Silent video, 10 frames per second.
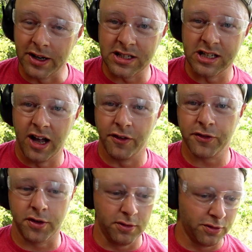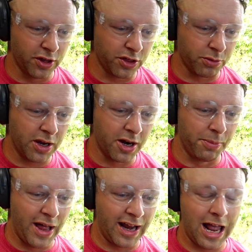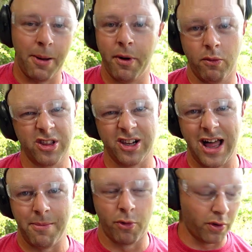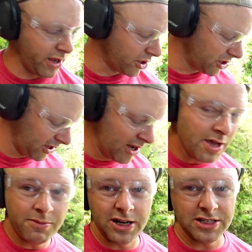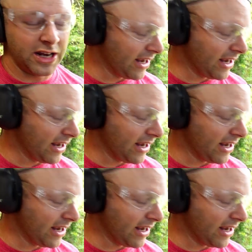itself to the 300 blackout, but with a lot more energy because it